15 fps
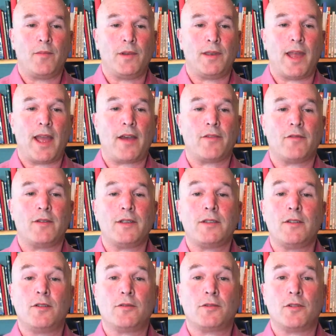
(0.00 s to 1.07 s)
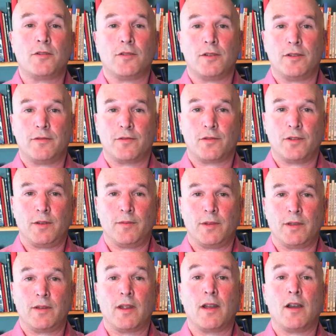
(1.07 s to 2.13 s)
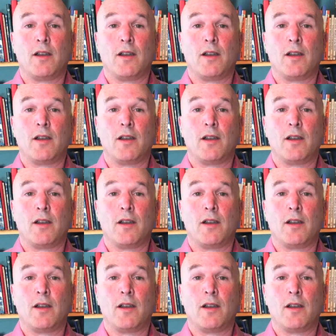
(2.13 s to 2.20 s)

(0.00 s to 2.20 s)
But now there is an alternative treatment,